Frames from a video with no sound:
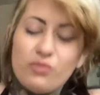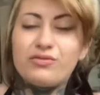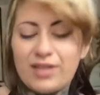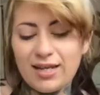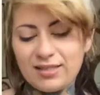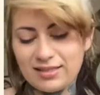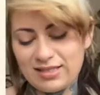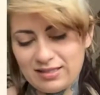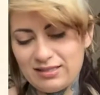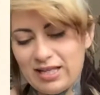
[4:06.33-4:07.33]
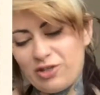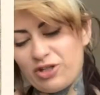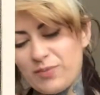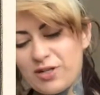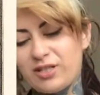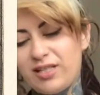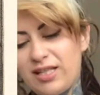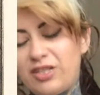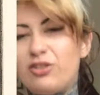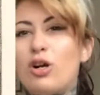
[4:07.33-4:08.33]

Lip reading: that exists in nature, especially like,